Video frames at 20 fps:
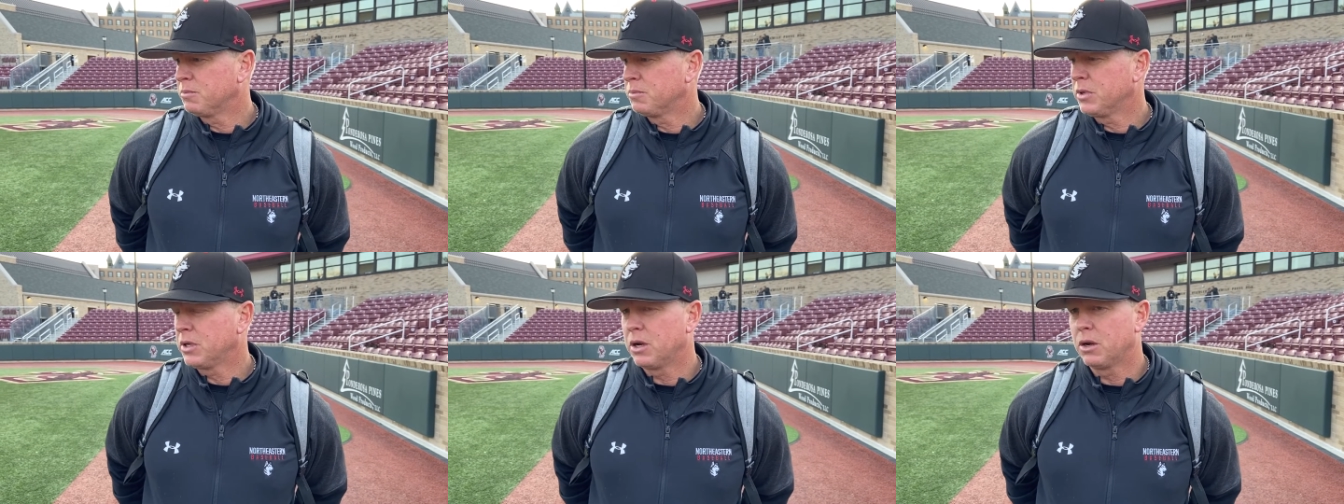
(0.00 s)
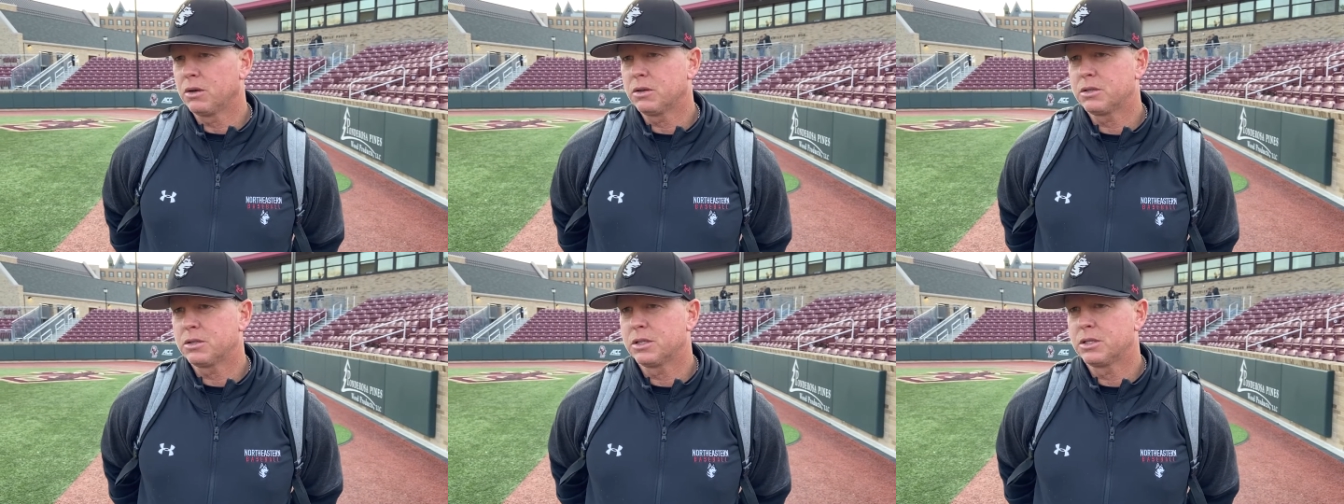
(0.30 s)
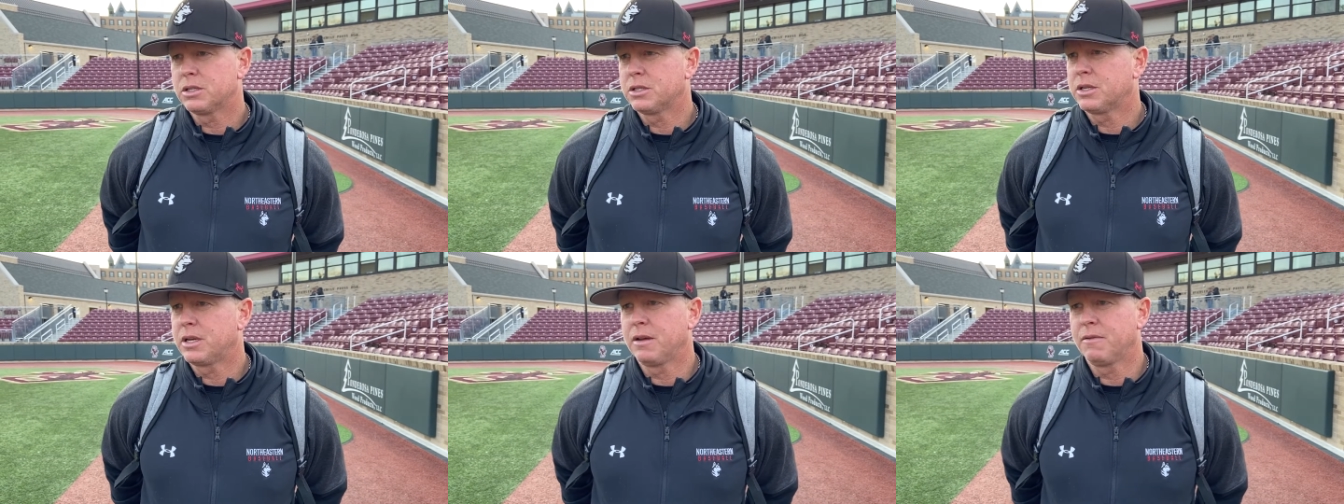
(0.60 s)
you know, so
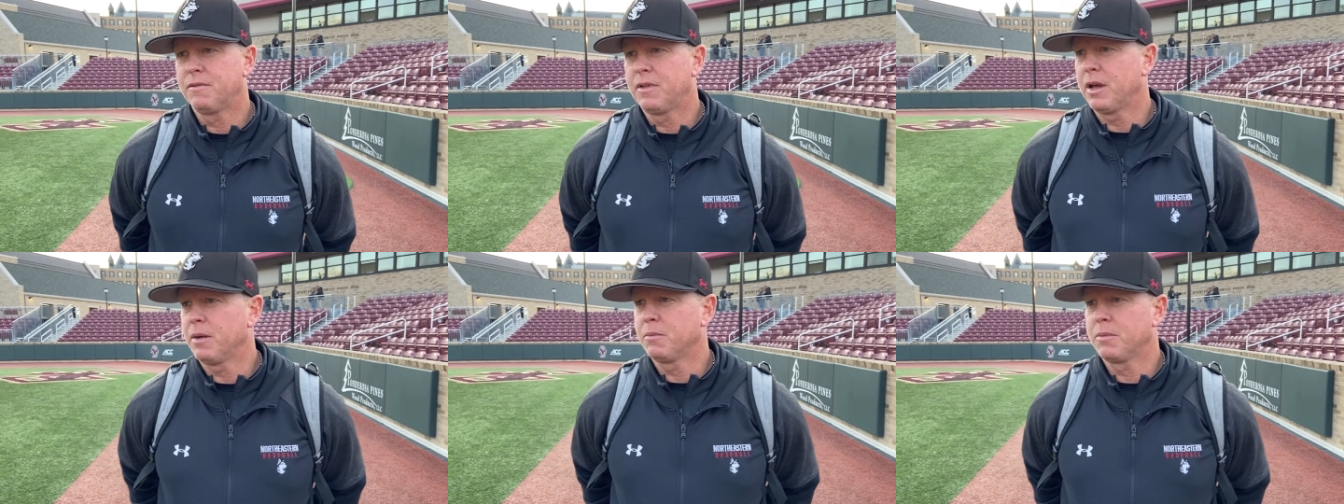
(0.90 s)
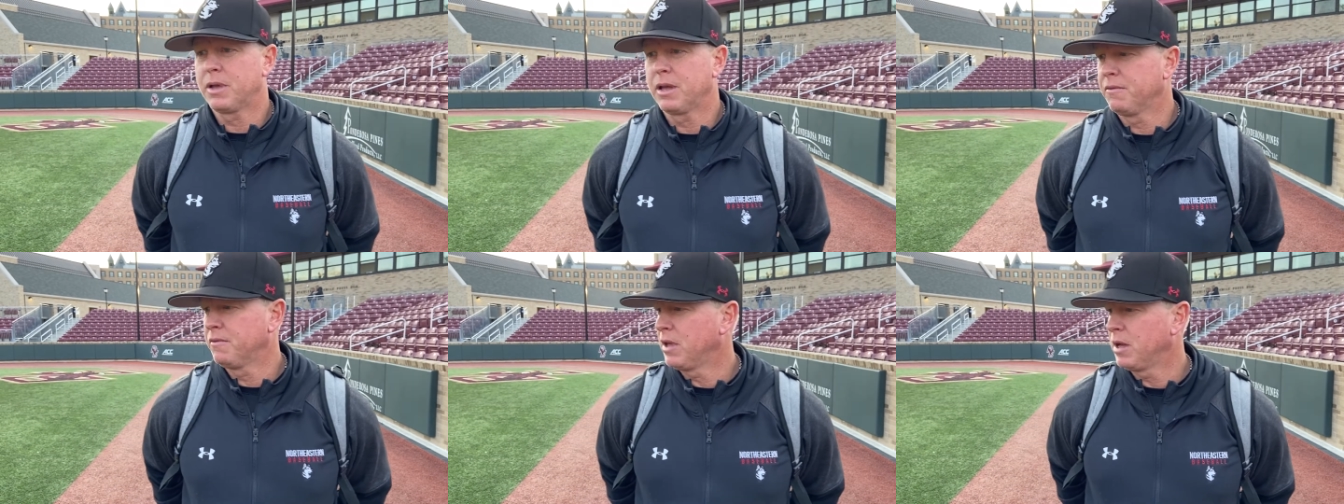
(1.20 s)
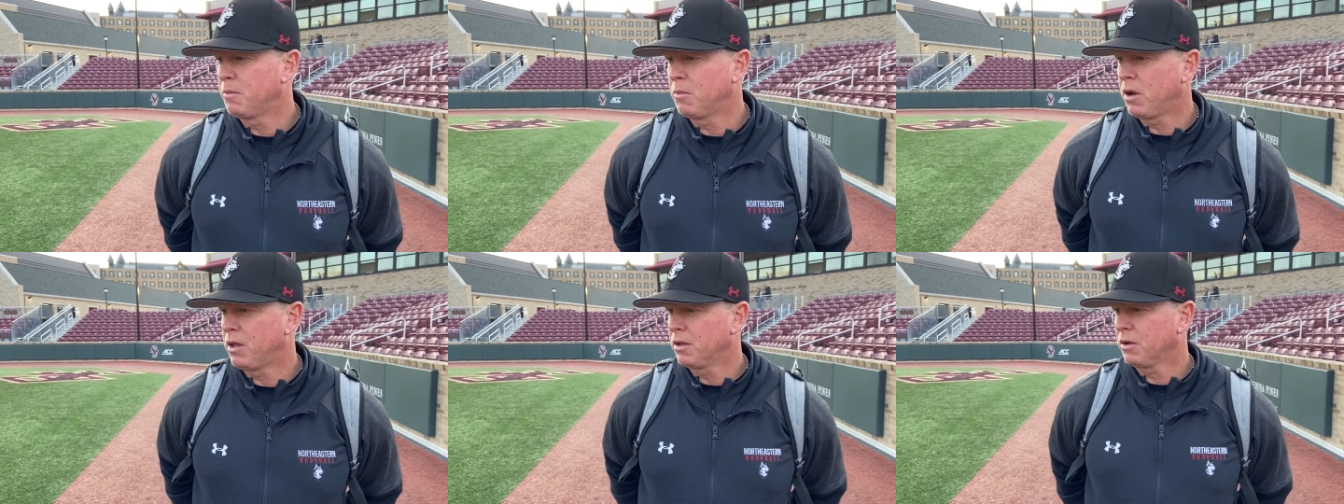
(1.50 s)
just give them give
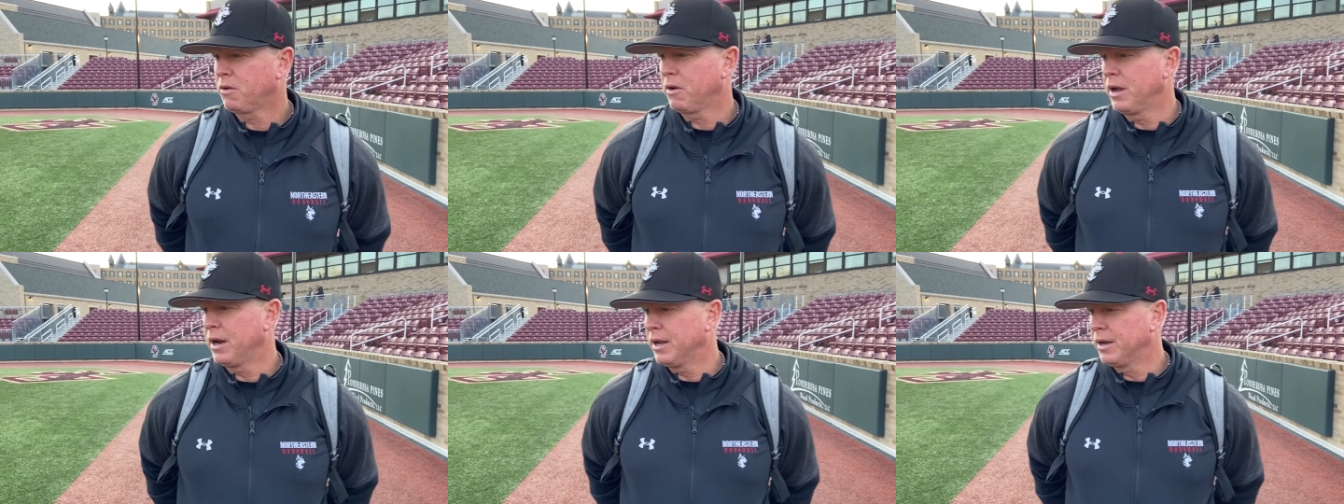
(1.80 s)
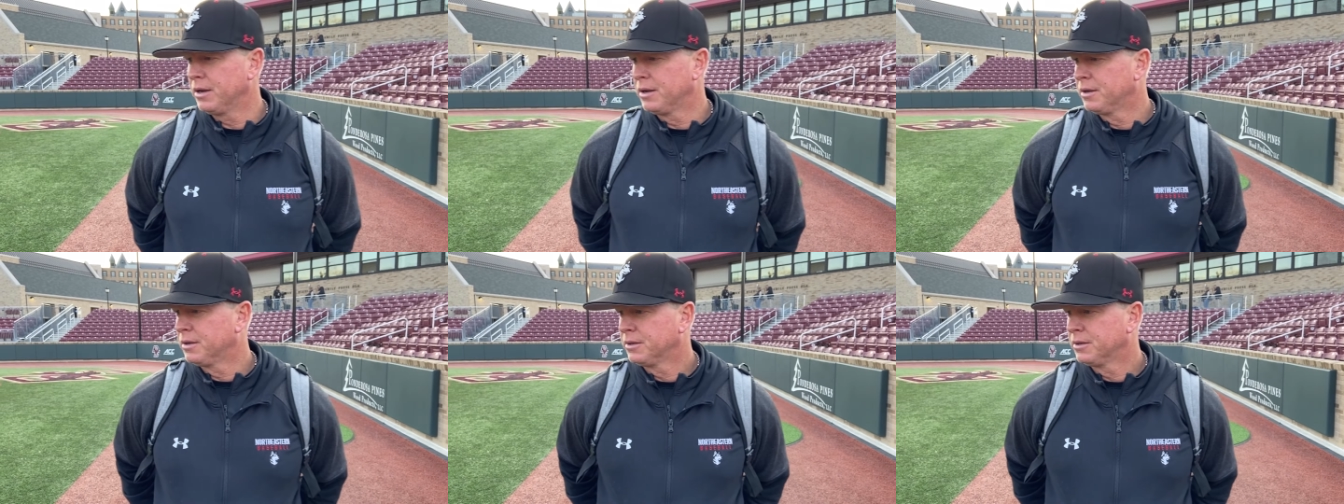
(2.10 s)
them all the credit.